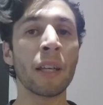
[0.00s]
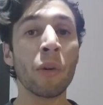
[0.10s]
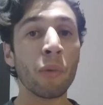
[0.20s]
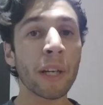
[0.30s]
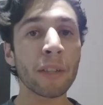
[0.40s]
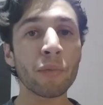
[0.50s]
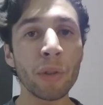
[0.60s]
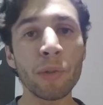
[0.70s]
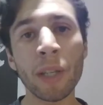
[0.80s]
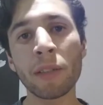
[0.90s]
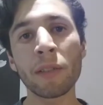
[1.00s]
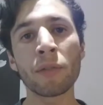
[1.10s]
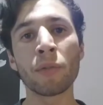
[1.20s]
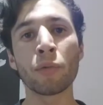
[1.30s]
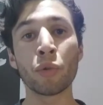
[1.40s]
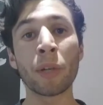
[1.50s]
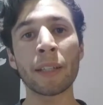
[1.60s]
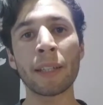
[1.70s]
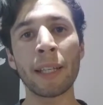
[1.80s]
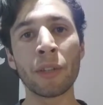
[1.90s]
Well, guess what you get to do? You get
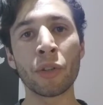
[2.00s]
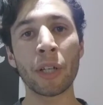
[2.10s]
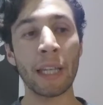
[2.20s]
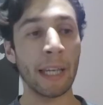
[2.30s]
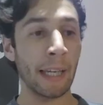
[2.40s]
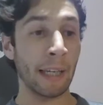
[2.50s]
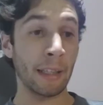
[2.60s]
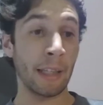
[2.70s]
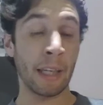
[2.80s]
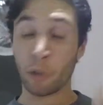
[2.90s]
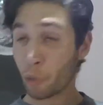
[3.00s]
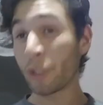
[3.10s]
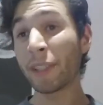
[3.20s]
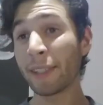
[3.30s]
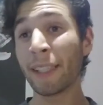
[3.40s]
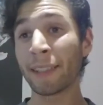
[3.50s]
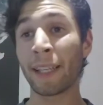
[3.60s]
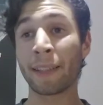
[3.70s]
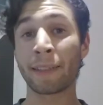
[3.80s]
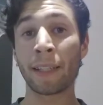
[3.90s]
to either increase the
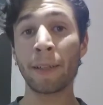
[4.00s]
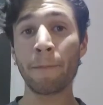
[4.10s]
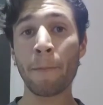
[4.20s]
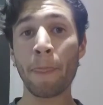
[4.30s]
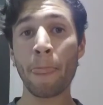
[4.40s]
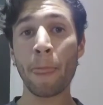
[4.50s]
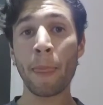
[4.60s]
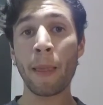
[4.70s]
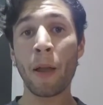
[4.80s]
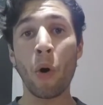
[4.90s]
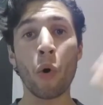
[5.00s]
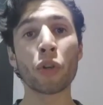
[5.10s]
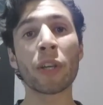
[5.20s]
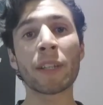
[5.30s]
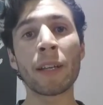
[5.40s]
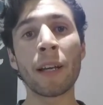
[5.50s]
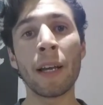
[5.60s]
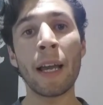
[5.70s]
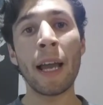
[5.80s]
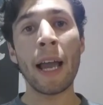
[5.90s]
intensity or you get to
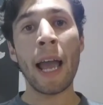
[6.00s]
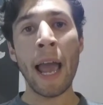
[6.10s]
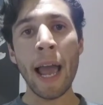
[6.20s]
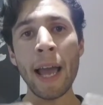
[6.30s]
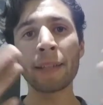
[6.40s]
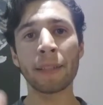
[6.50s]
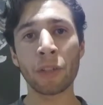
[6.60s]
add the